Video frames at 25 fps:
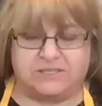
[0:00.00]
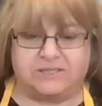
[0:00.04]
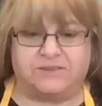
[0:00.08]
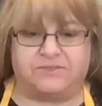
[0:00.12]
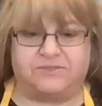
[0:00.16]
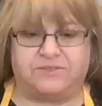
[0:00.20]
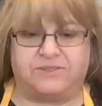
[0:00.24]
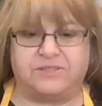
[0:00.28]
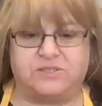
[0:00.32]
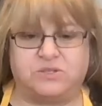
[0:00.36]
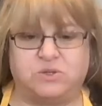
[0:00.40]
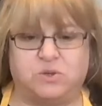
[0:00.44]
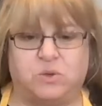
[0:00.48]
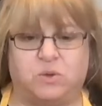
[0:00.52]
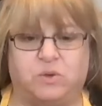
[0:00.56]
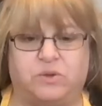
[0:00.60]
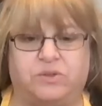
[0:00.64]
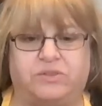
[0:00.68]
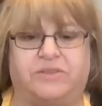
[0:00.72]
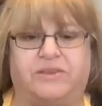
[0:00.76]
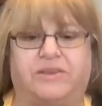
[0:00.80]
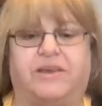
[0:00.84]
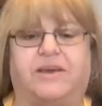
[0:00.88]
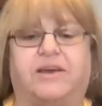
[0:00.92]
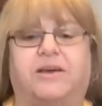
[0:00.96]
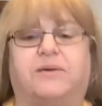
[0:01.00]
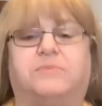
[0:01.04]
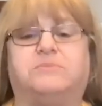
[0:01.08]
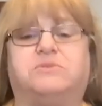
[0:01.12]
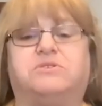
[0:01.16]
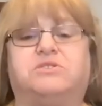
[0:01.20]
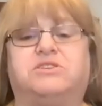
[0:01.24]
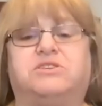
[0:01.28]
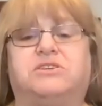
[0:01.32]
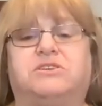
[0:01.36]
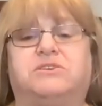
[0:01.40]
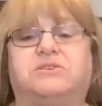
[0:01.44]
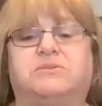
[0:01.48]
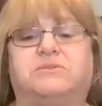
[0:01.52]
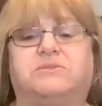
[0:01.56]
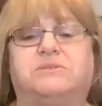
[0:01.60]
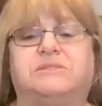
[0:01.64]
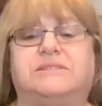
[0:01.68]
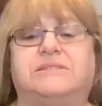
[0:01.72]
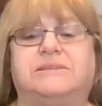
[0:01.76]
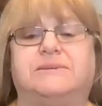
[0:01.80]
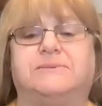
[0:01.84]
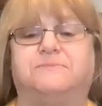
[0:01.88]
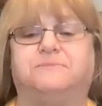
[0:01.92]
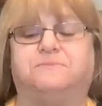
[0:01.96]
lift this whole thing up to you.
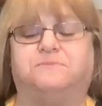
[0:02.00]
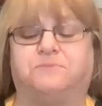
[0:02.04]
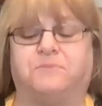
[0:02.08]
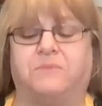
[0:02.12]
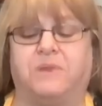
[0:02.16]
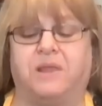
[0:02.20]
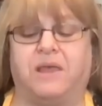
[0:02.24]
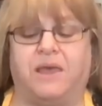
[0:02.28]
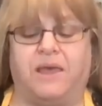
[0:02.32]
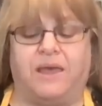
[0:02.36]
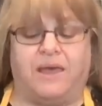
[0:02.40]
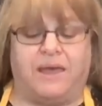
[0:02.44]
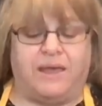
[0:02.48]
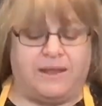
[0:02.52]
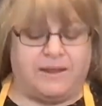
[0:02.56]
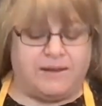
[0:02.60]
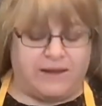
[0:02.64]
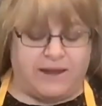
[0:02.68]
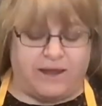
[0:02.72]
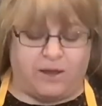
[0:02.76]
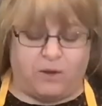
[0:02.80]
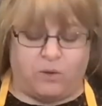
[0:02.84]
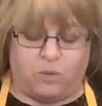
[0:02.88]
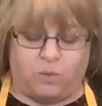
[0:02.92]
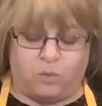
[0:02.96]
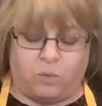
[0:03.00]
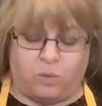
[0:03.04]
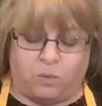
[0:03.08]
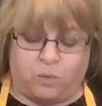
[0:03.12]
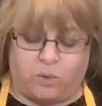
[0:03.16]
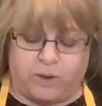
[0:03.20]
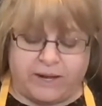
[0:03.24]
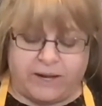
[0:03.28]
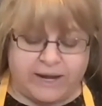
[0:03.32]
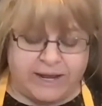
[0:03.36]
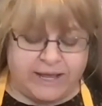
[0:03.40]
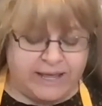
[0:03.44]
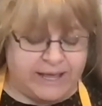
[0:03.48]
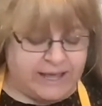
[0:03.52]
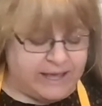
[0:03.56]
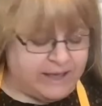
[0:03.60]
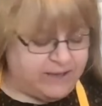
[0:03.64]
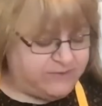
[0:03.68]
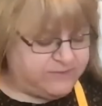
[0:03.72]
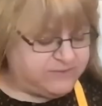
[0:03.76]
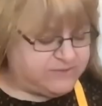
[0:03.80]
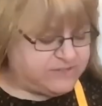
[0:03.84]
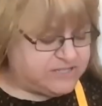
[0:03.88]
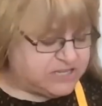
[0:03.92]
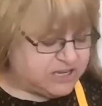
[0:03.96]
Now, what I
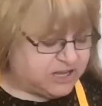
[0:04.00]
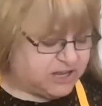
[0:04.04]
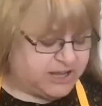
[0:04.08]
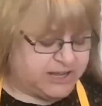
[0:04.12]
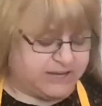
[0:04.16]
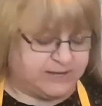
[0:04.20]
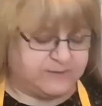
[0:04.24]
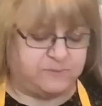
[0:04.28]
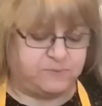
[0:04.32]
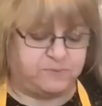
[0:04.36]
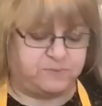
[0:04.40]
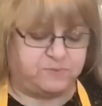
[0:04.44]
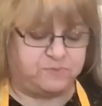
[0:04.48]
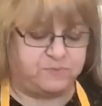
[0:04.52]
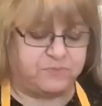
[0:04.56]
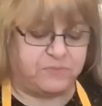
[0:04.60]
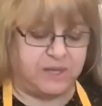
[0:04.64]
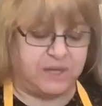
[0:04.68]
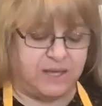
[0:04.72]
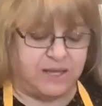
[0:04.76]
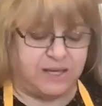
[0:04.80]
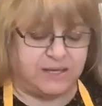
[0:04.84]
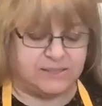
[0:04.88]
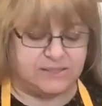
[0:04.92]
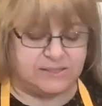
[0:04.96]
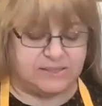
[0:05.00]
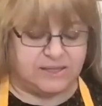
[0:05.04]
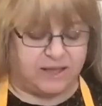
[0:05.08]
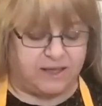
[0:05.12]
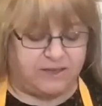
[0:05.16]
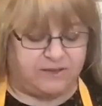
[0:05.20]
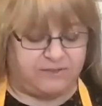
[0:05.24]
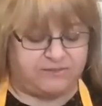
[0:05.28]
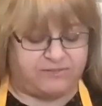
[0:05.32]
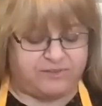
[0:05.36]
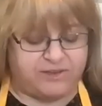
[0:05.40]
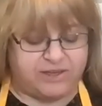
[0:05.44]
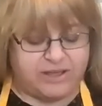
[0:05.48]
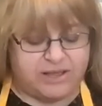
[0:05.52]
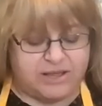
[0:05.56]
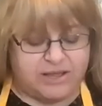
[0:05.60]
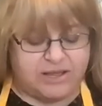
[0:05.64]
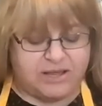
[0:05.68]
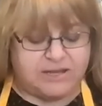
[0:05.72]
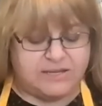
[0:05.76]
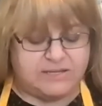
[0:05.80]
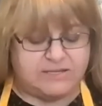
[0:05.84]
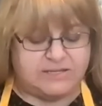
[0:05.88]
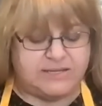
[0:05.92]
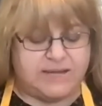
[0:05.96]
have done is I've
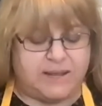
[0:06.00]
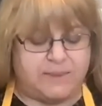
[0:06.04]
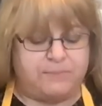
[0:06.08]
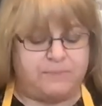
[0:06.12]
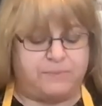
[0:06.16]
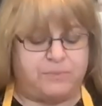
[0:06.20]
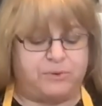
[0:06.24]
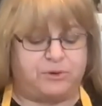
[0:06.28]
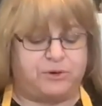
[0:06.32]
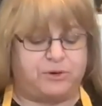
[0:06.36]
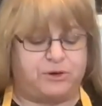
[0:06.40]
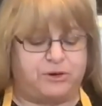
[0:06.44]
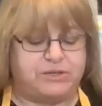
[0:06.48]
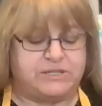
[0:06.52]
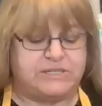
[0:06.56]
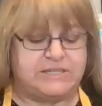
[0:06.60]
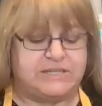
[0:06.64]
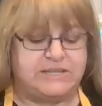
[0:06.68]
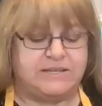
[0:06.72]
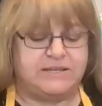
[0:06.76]
numbered